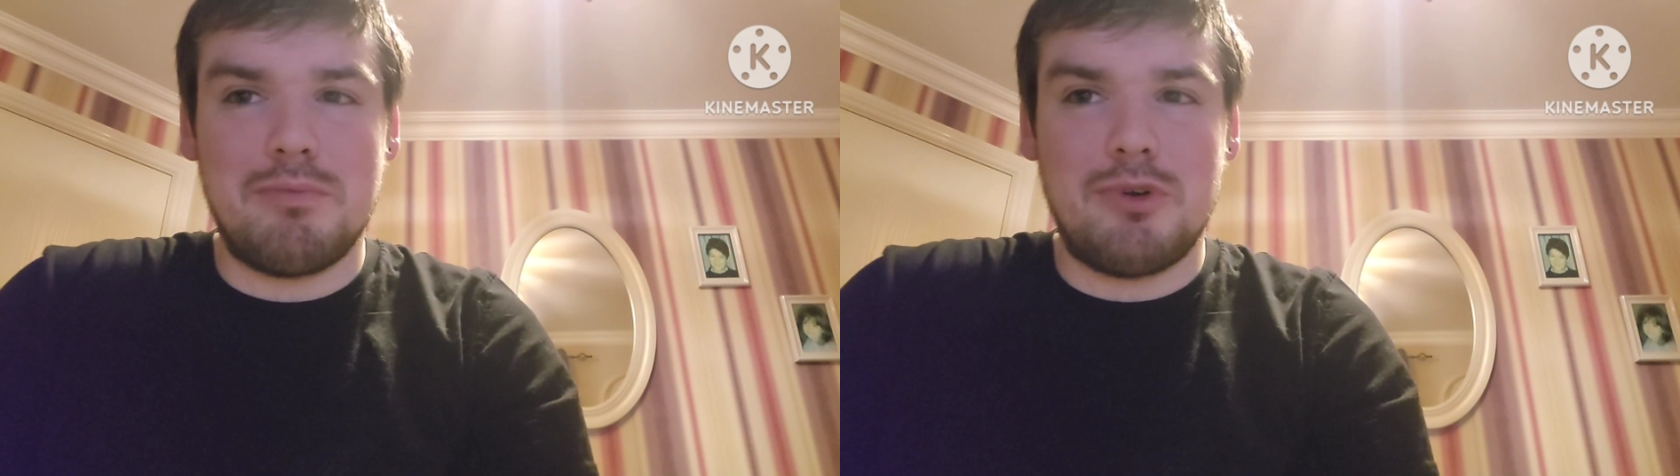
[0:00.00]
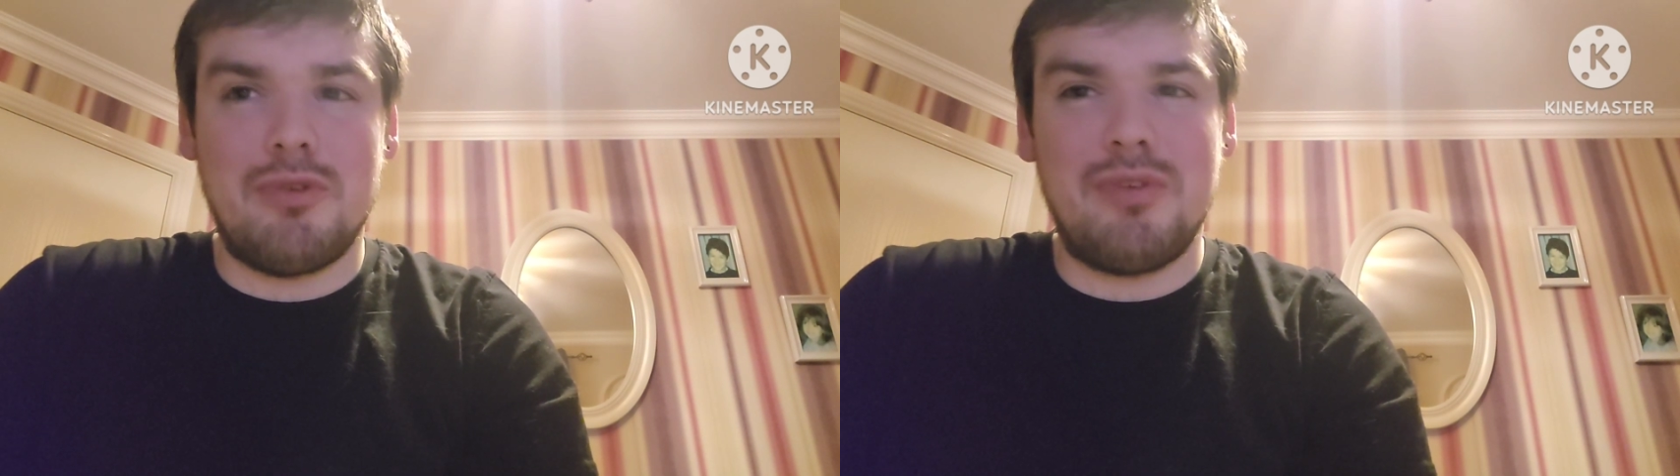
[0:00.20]

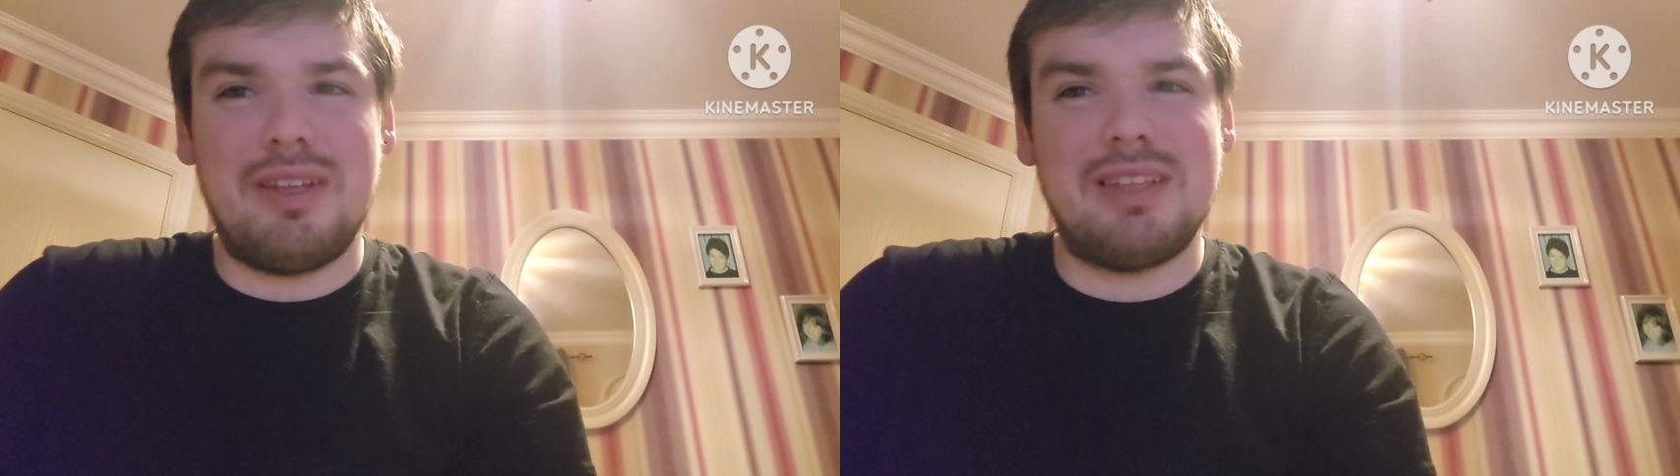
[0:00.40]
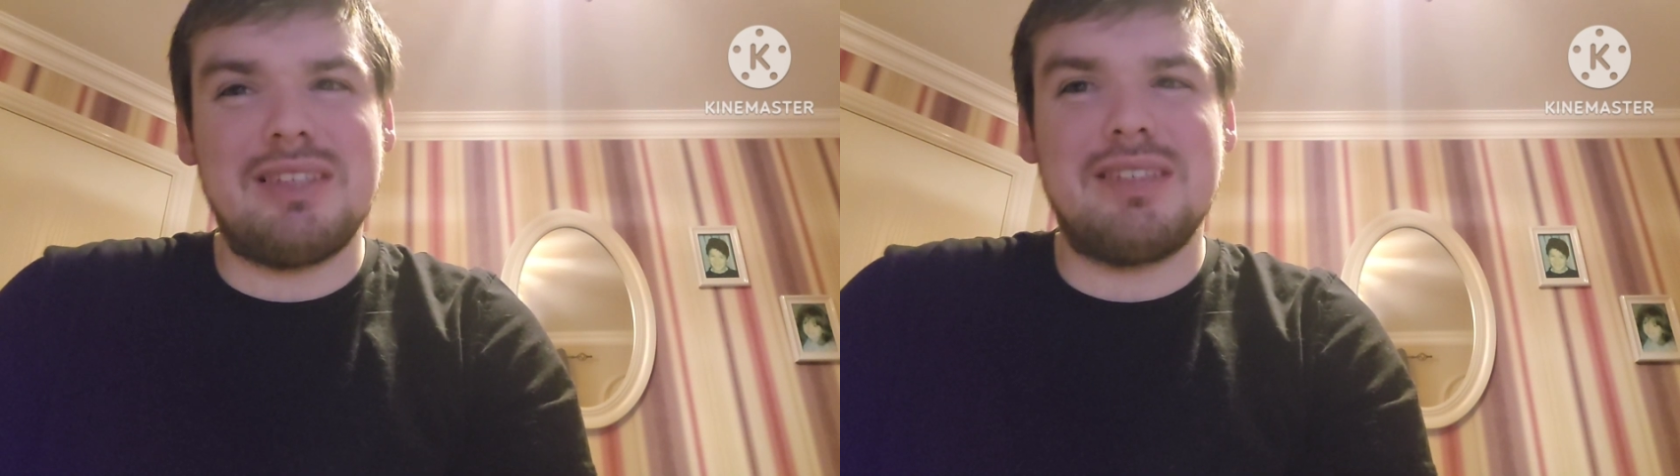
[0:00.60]

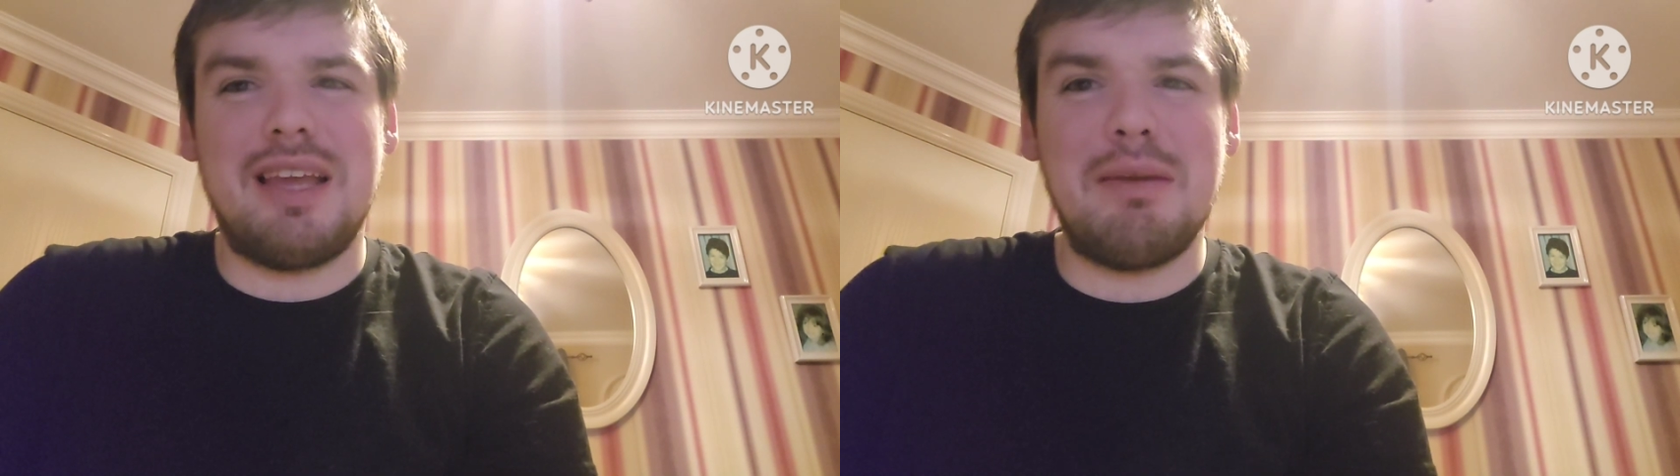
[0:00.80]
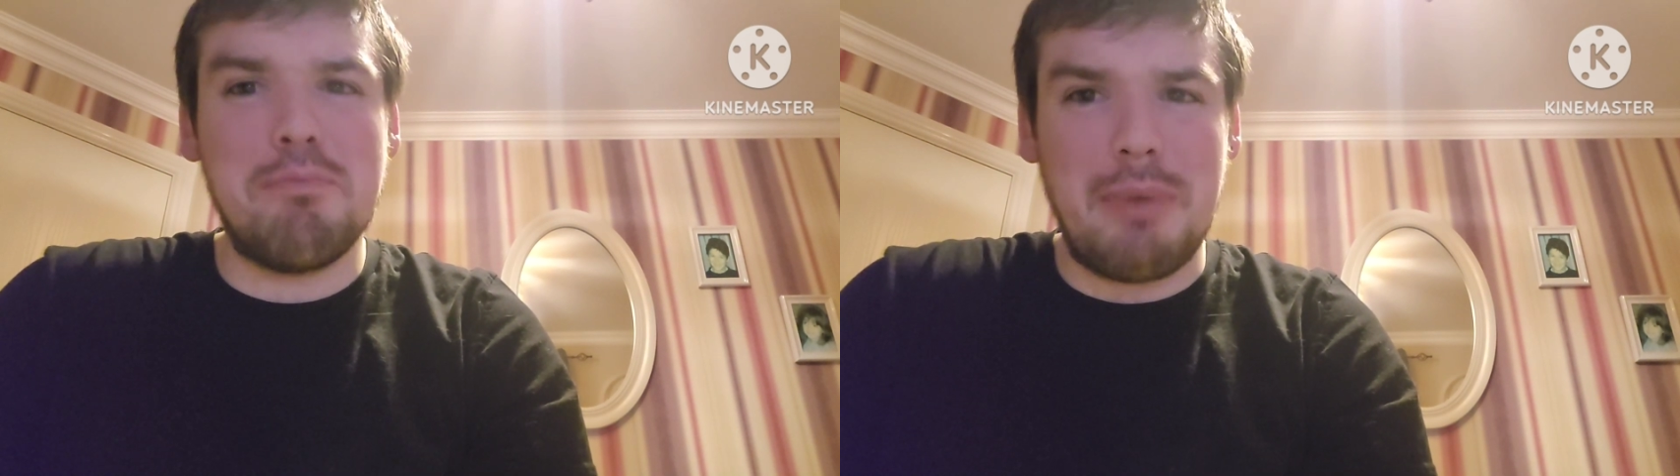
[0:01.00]
Hopefully, it's
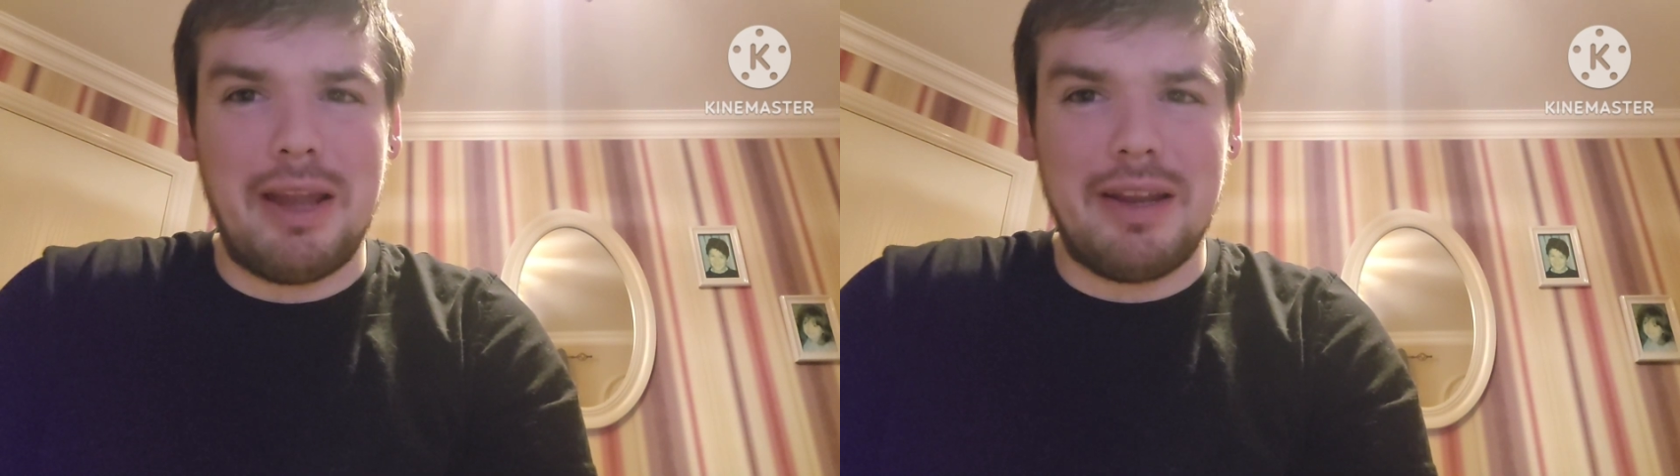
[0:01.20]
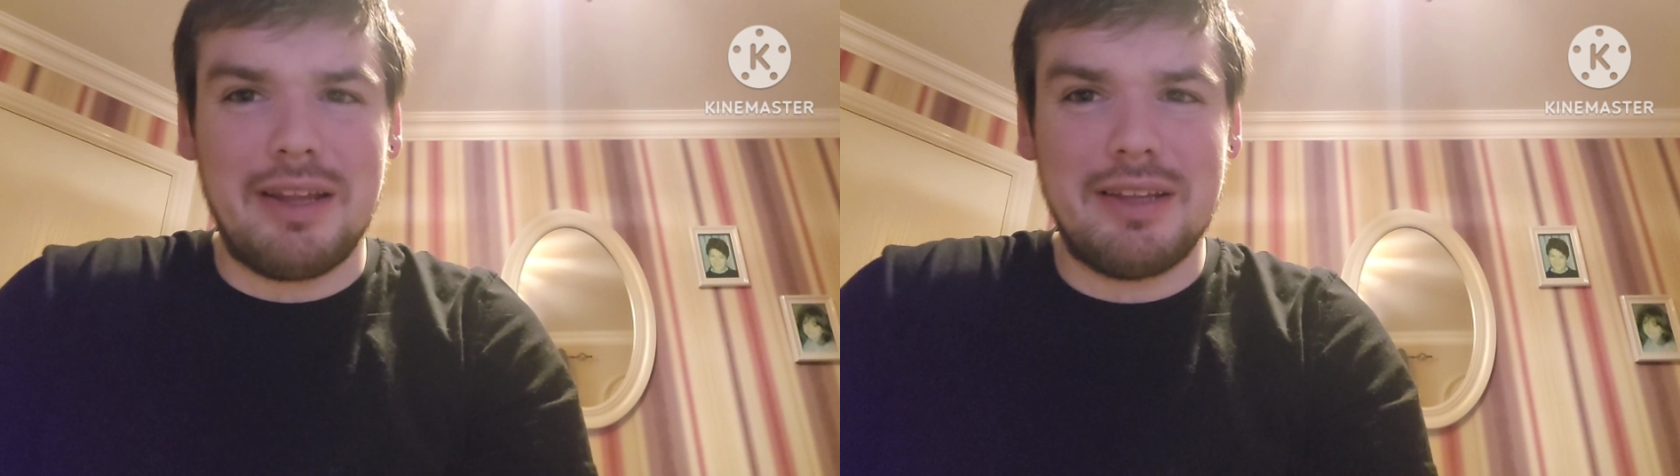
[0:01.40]
getting
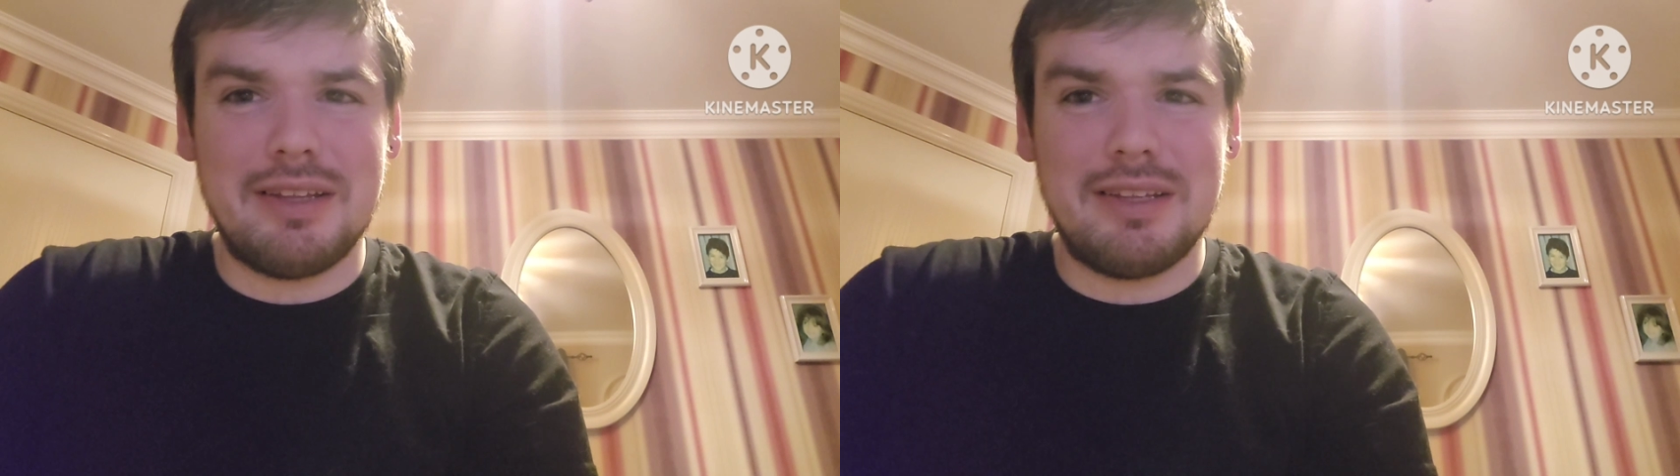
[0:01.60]
better